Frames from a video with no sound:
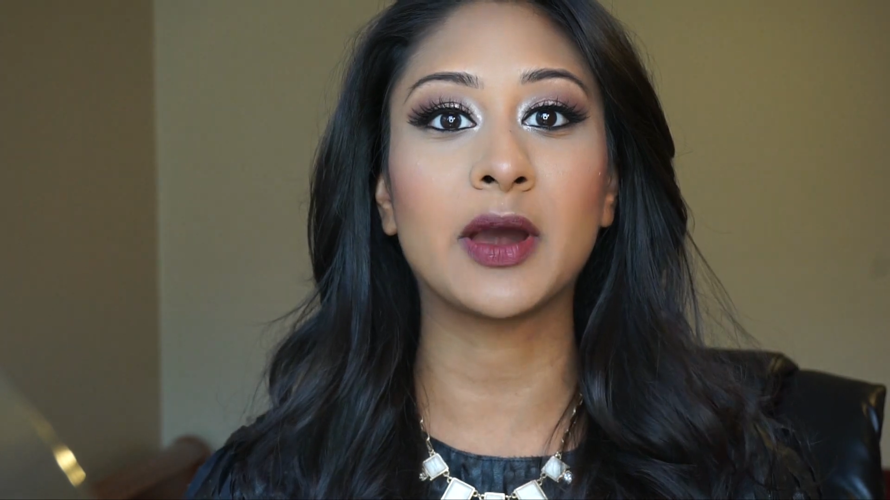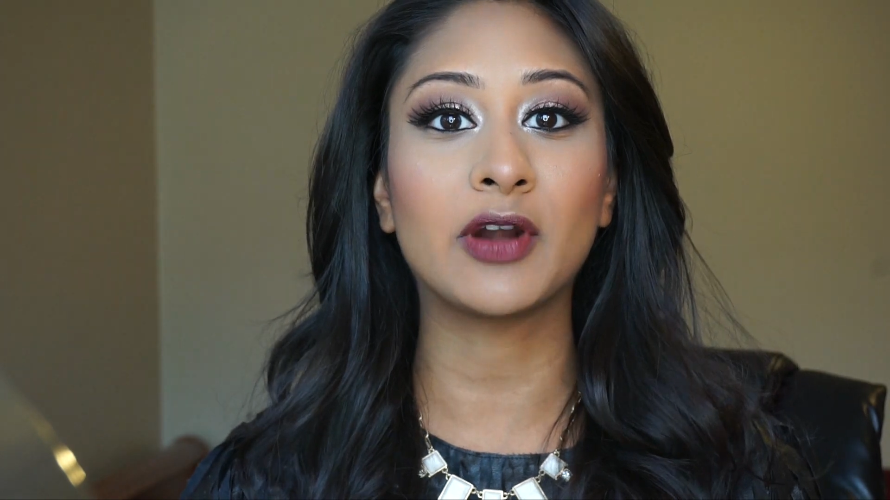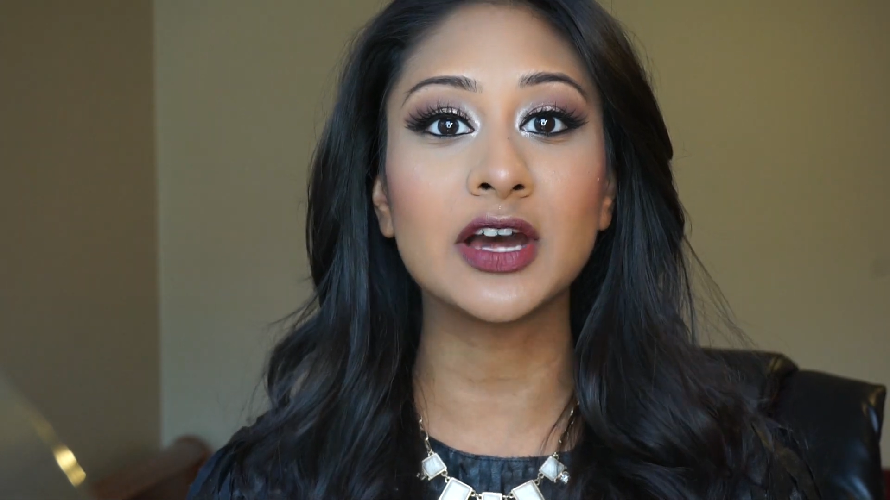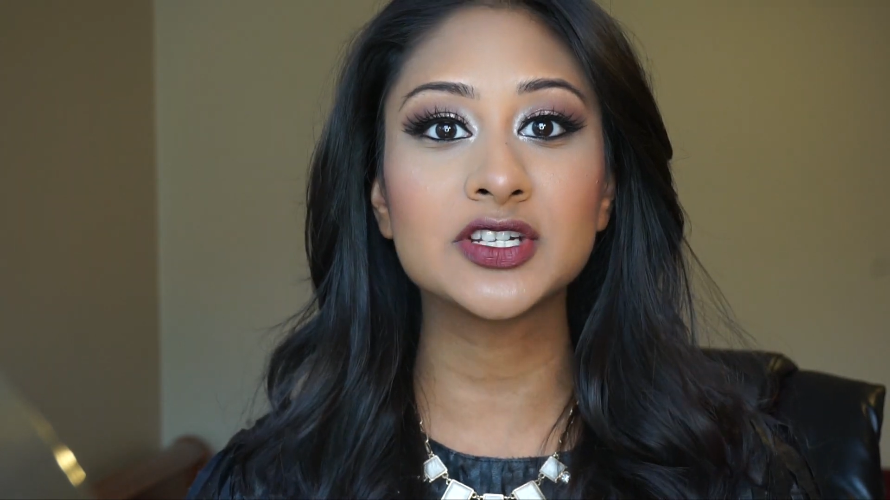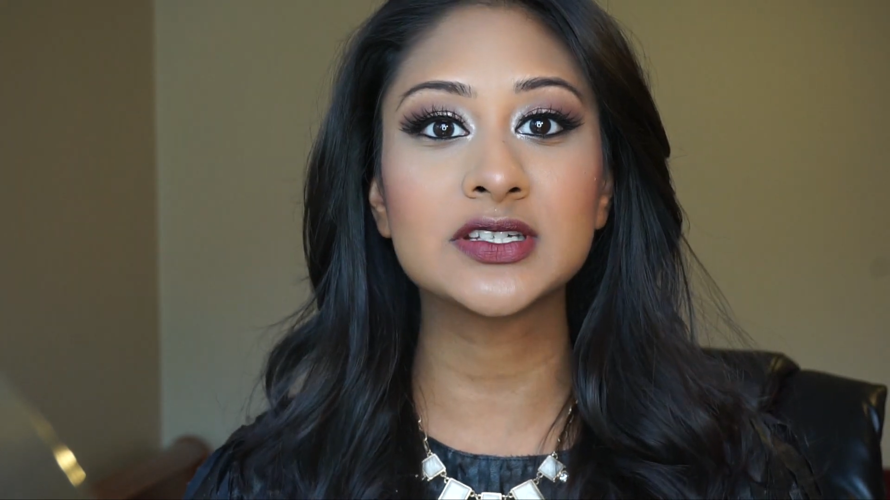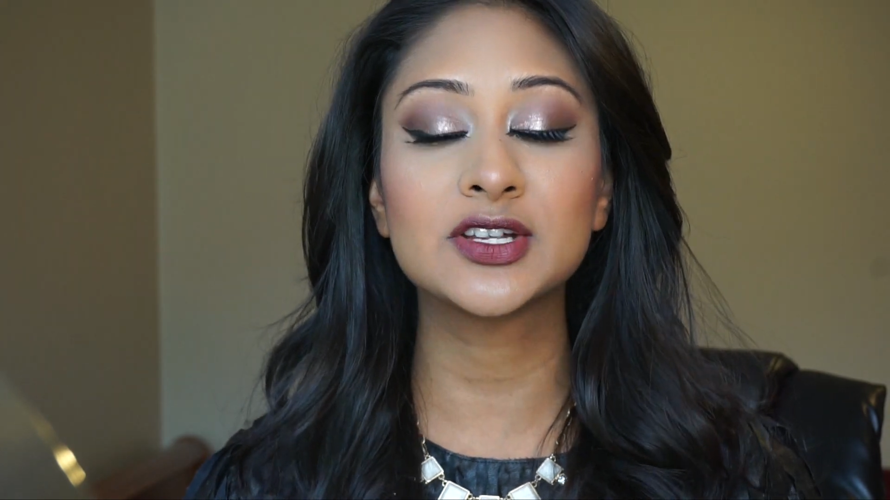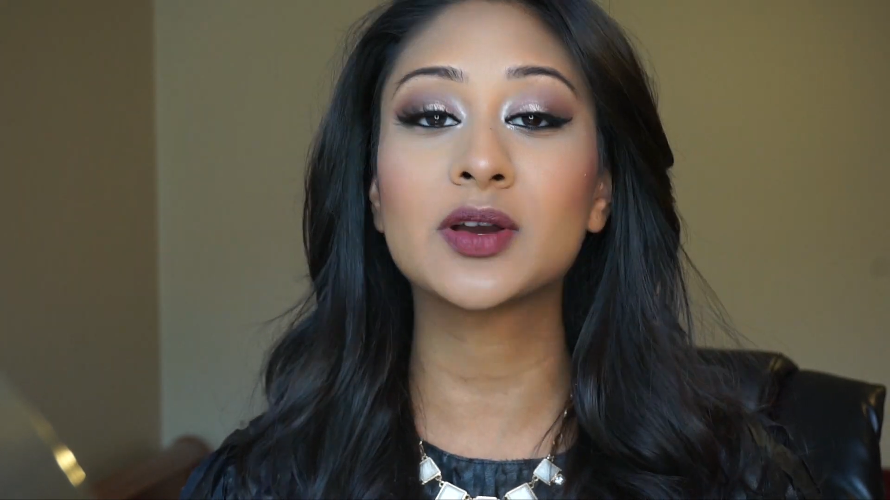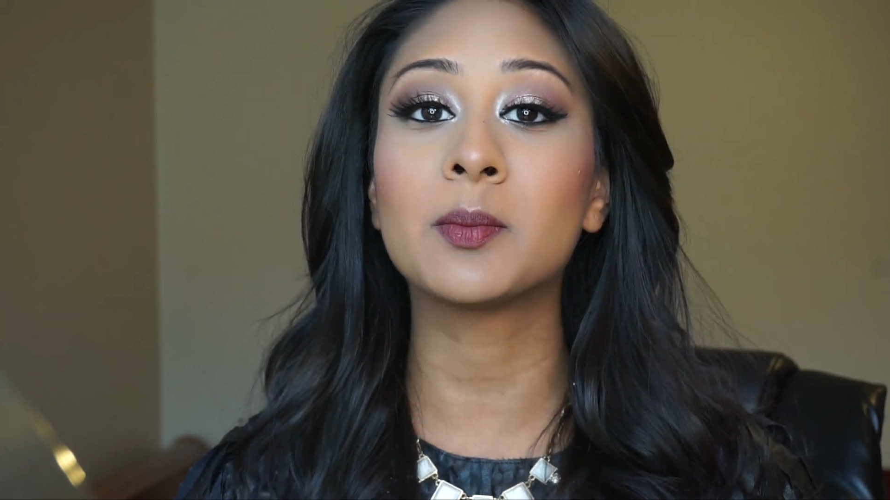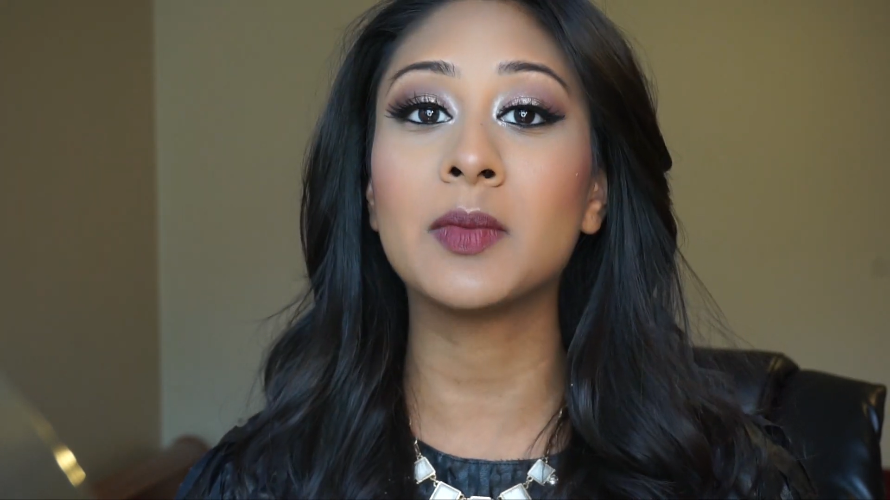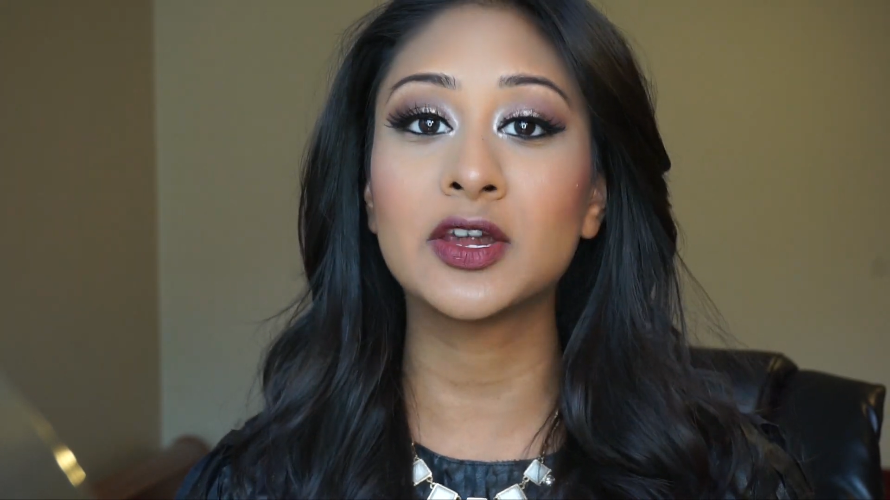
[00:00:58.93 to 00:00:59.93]
by Raji's
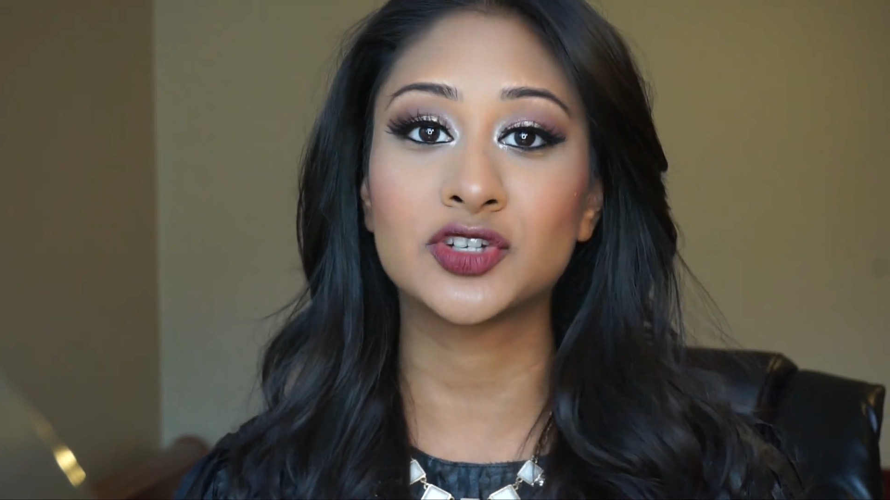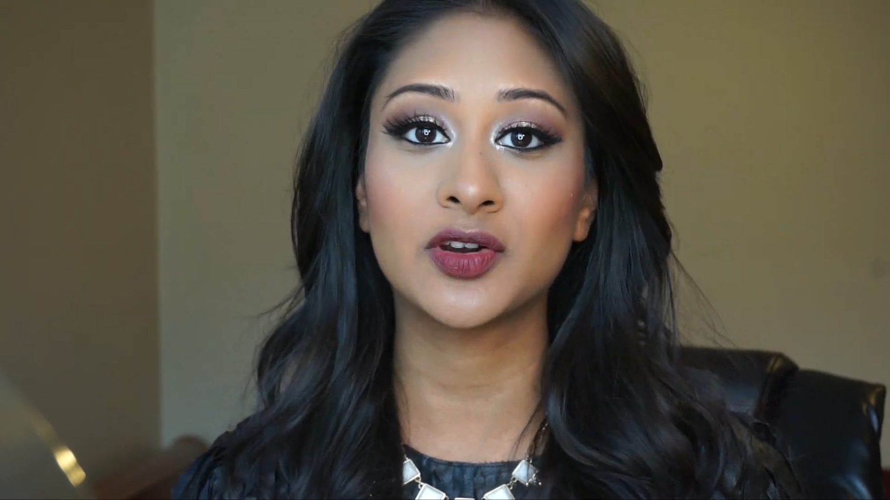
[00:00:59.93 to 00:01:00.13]
look, make